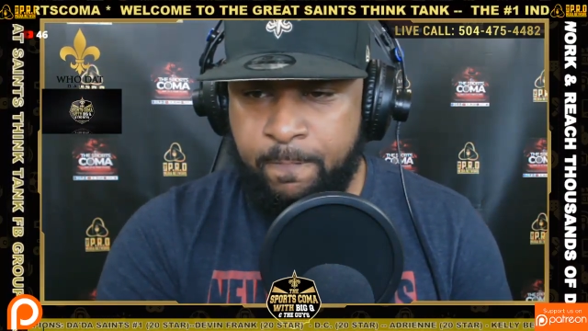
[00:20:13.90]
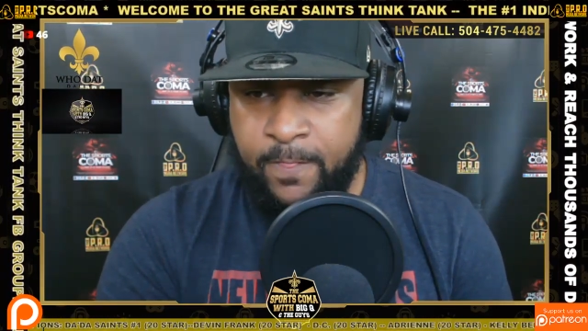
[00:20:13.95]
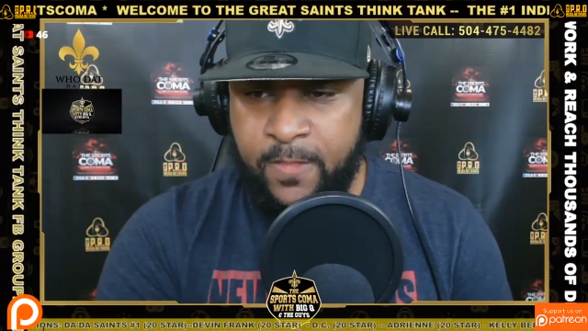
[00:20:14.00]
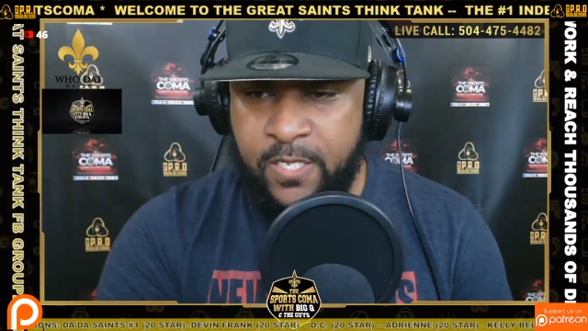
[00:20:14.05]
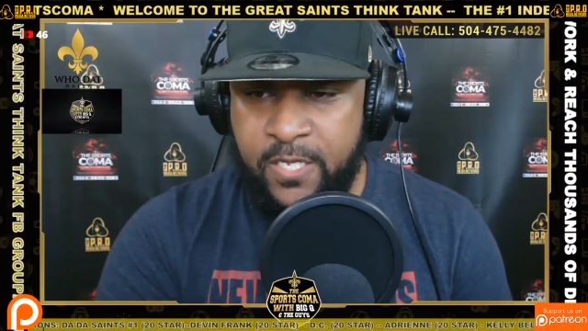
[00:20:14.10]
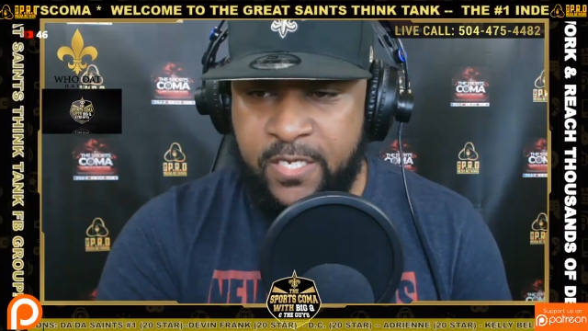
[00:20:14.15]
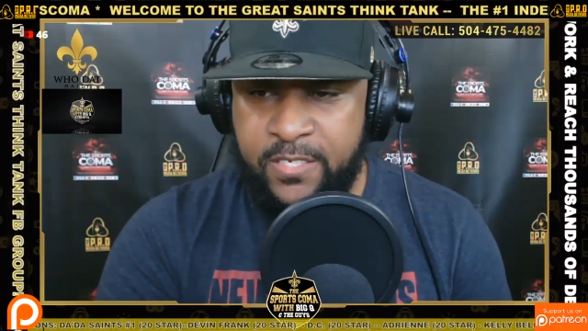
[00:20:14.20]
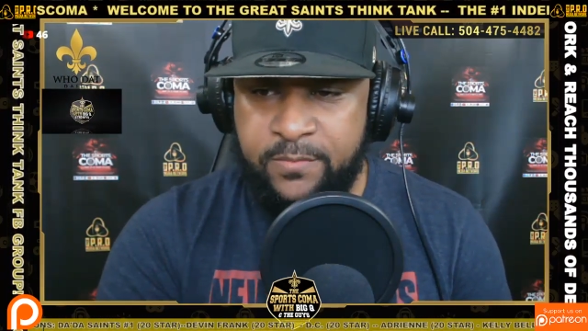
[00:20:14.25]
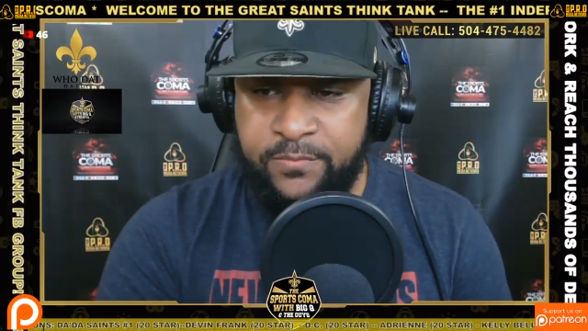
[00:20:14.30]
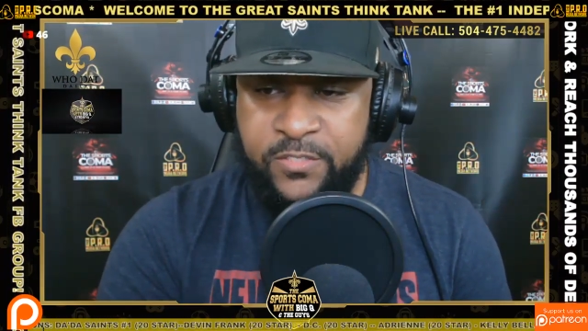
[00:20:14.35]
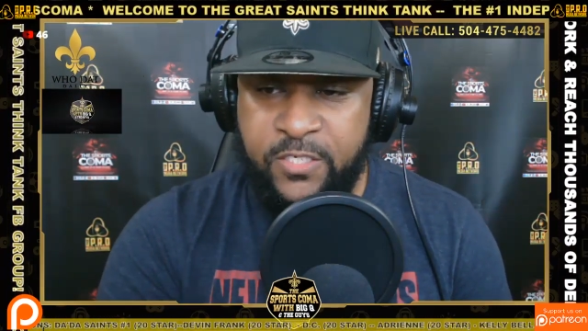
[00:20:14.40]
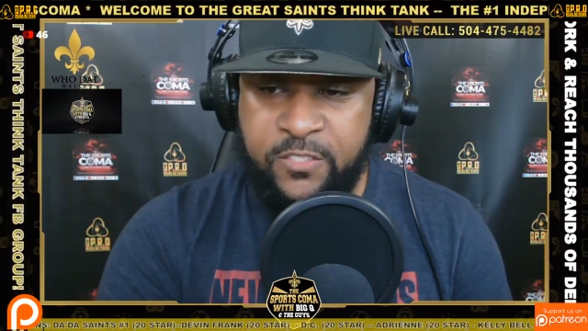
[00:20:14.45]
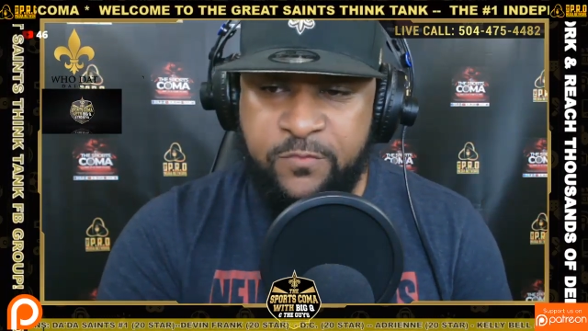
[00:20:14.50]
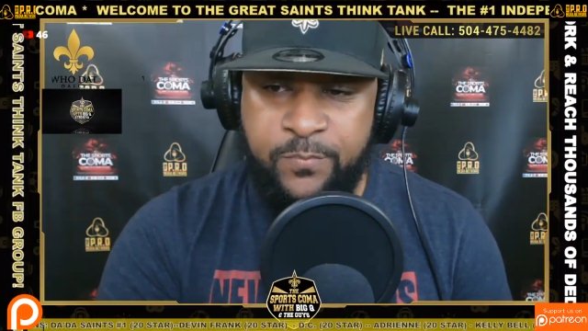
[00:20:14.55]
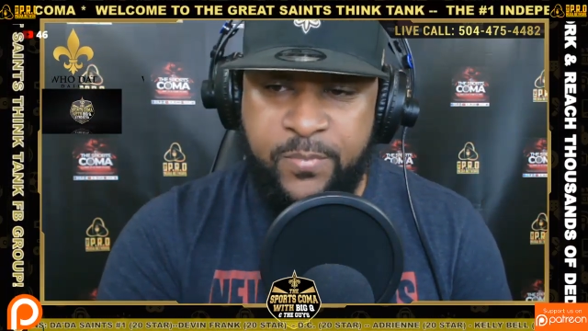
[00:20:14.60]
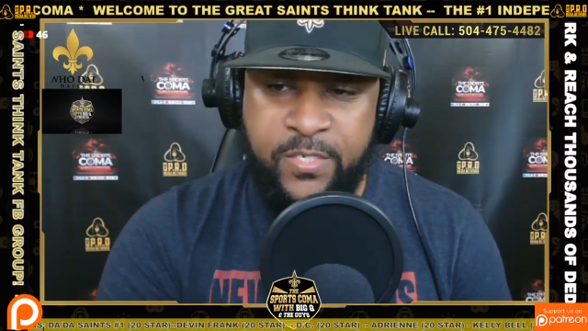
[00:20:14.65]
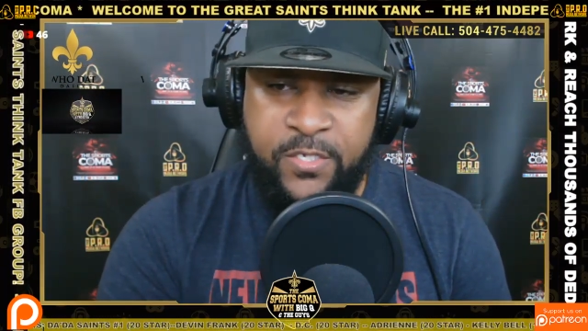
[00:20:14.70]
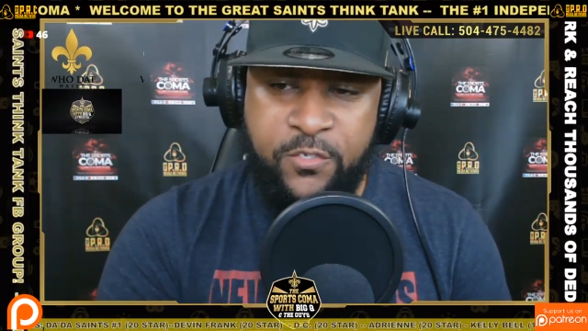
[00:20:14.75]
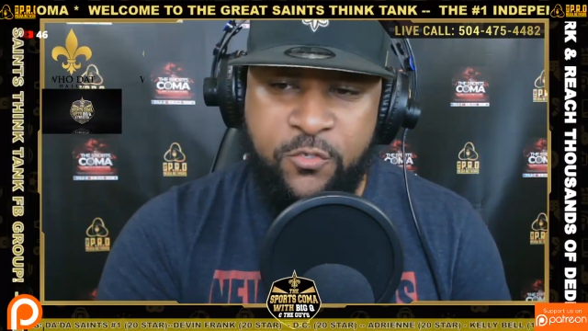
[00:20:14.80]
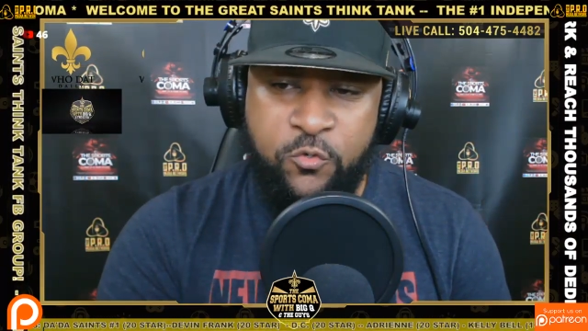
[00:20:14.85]
Gundam says,
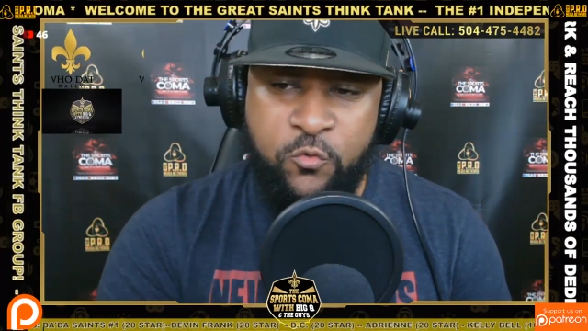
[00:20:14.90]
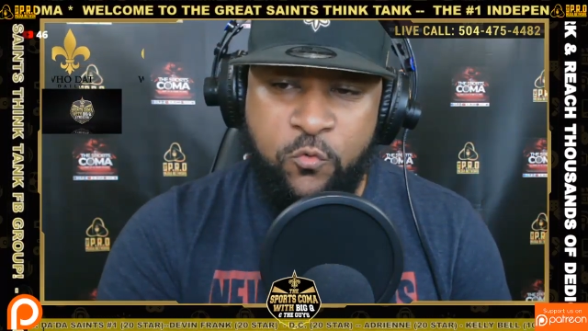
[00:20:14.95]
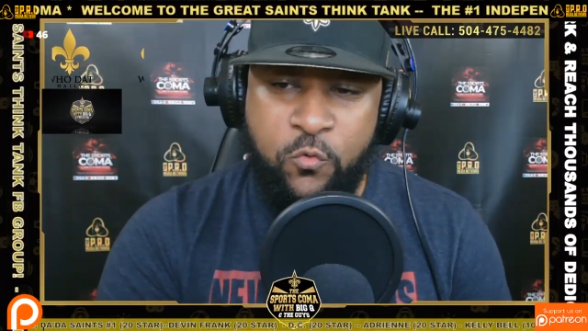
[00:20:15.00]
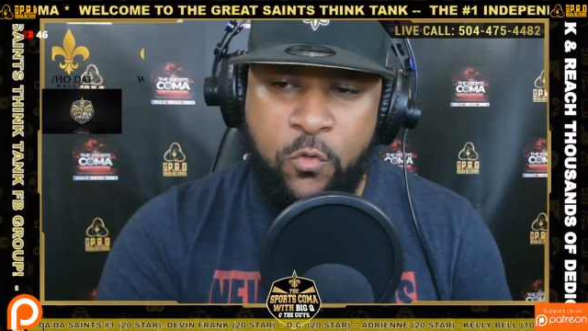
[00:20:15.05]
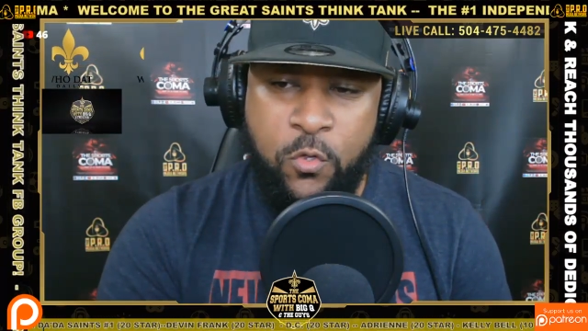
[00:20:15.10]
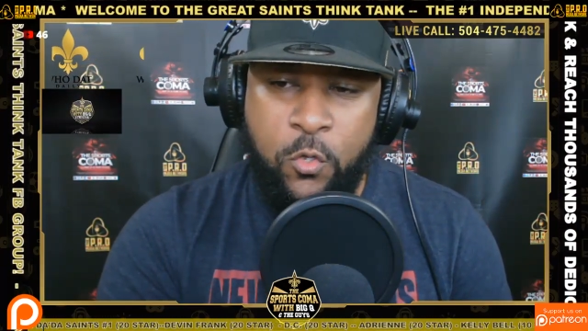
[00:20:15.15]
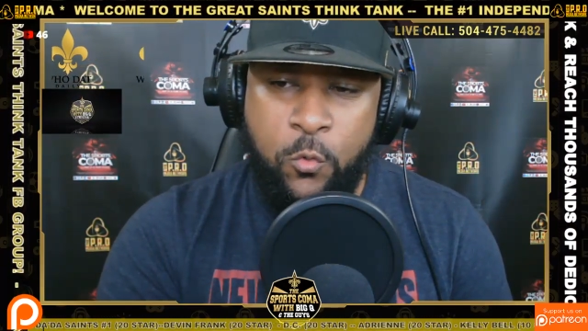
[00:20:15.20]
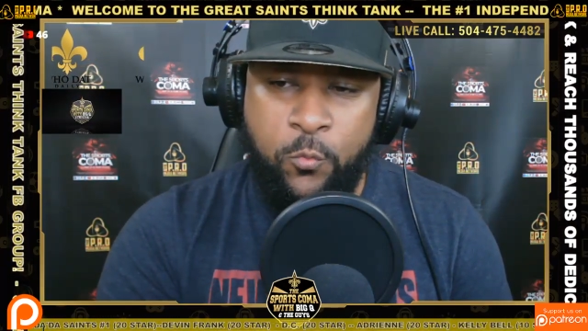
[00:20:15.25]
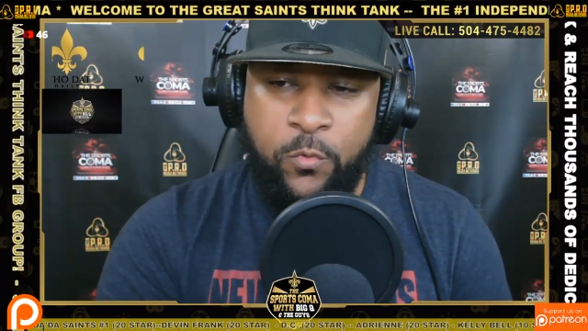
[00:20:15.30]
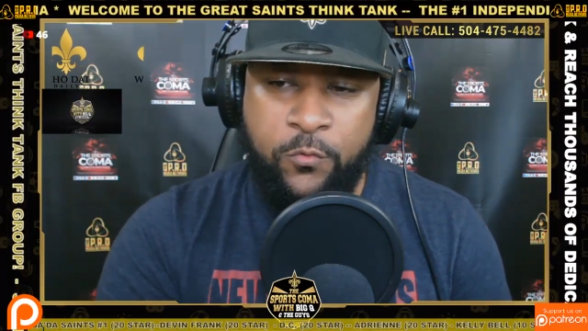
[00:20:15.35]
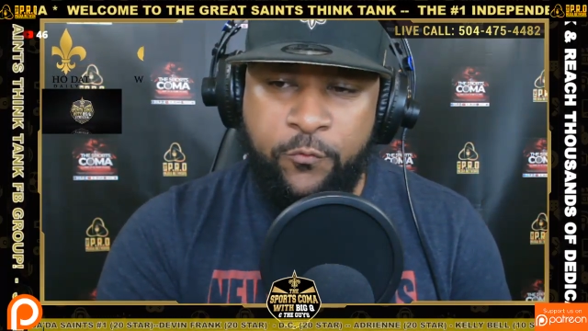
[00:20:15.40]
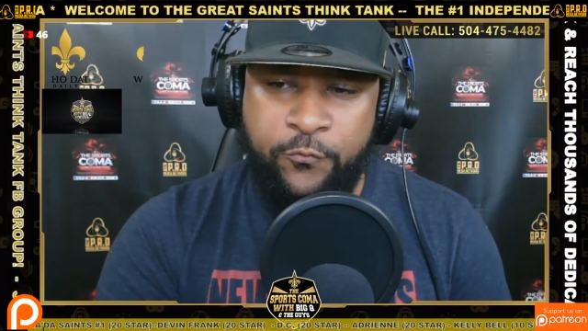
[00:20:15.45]
Big Q, when